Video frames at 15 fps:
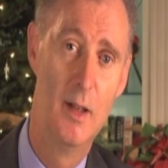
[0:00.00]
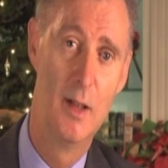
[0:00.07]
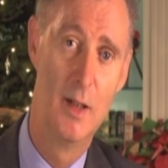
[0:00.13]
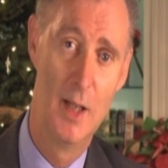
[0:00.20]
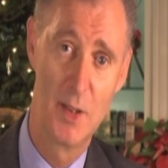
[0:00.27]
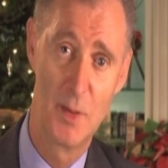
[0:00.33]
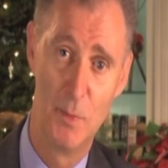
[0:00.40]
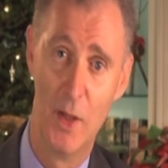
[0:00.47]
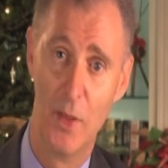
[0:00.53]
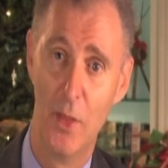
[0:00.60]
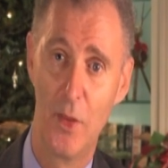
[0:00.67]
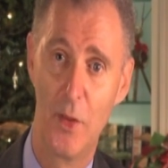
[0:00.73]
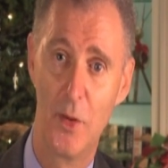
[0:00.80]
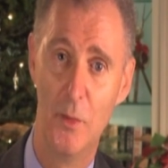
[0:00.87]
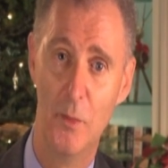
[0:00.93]
Last
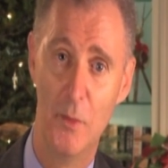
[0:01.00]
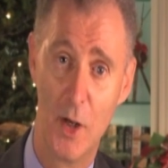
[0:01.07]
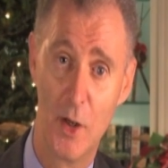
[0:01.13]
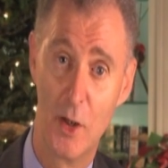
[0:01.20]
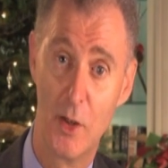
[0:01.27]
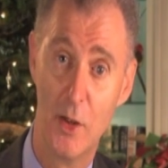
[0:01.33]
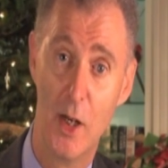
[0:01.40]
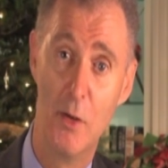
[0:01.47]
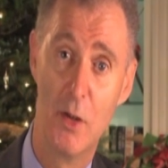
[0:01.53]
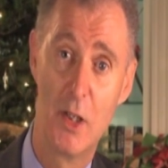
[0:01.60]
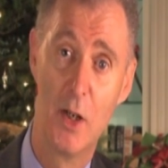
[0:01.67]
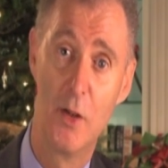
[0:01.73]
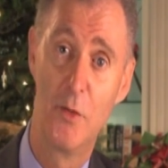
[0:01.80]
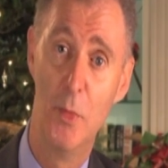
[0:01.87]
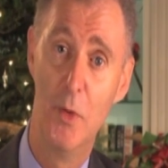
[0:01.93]
month, Margaret and I
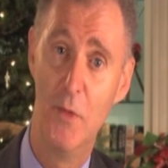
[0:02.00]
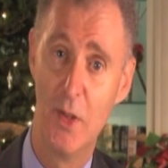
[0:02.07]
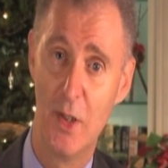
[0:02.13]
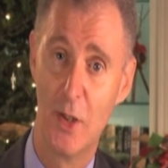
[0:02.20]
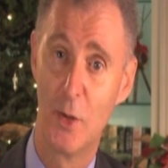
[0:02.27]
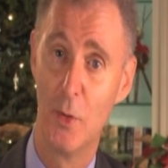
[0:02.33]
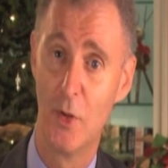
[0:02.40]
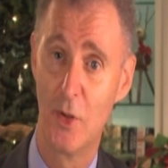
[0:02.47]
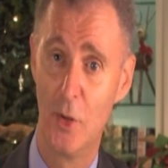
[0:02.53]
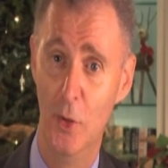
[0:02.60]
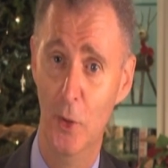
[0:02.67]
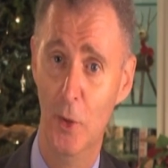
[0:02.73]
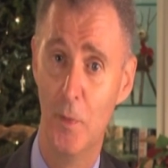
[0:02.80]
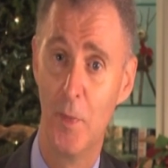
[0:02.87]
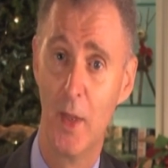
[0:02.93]
returned from a visit to a
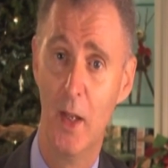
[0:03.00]
school,